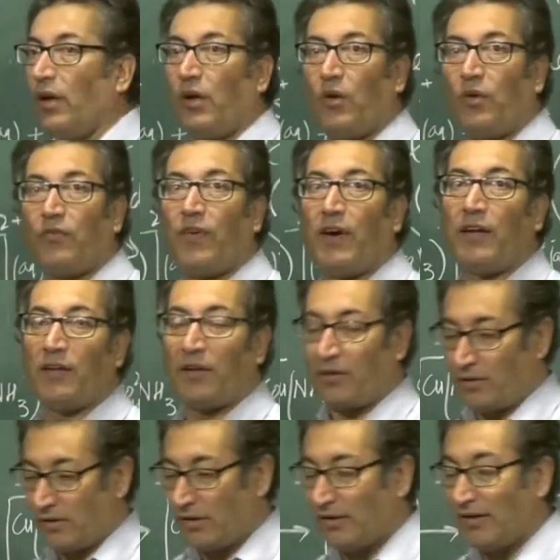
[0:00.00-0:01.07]
you will find that
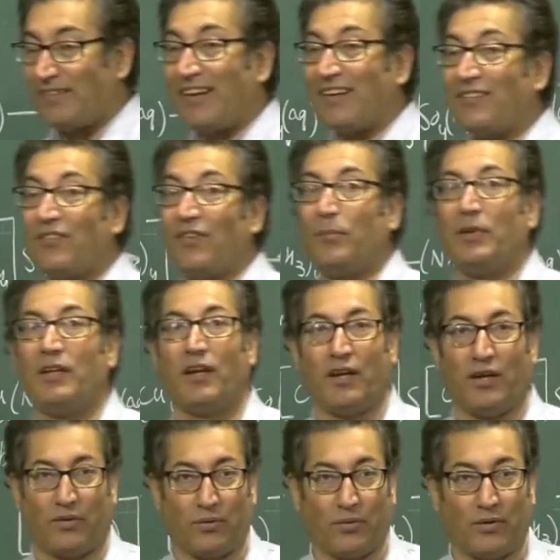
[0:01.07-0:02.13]
the test will be
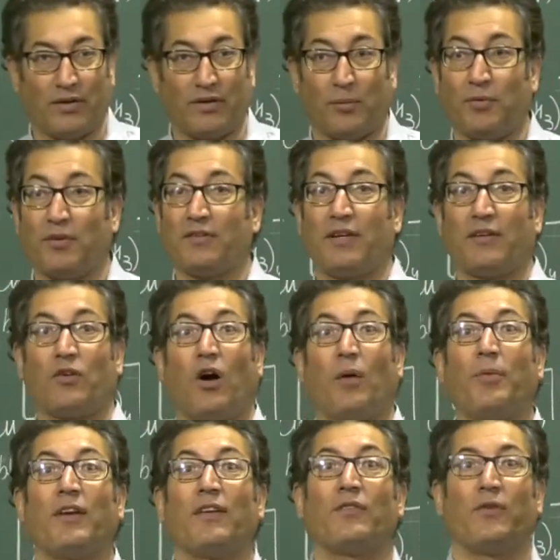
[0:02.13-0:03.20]
negative. It appears that
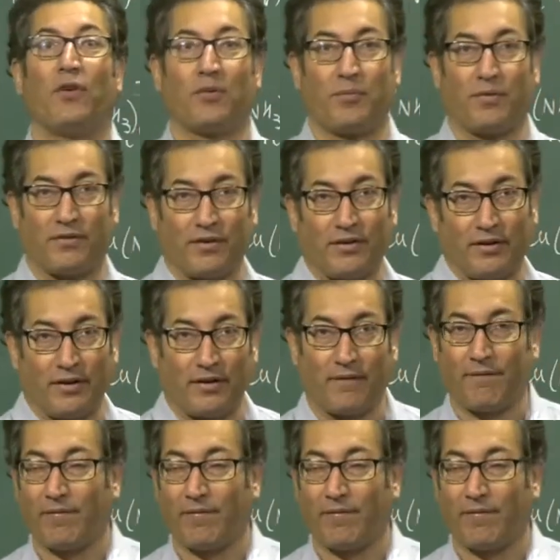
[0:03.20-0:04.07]
copper is not present there.